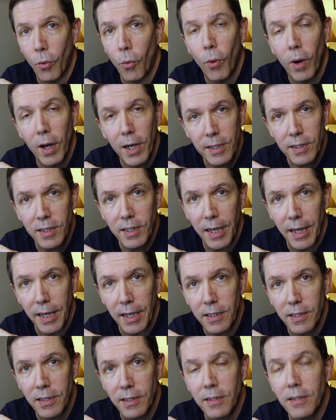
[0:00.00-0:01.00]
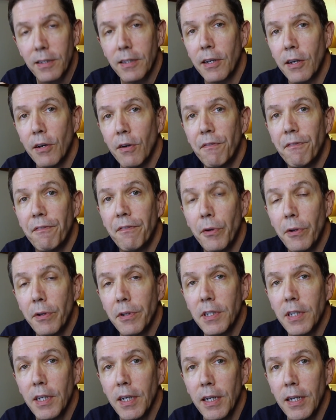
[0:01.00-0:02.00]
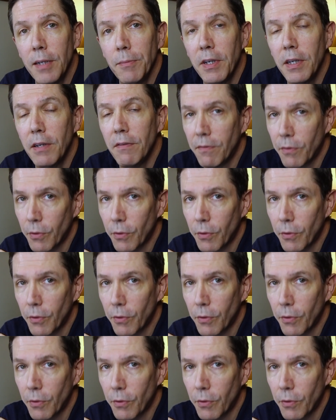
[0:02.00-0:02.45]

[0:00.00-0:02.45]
What it takes to go full-time in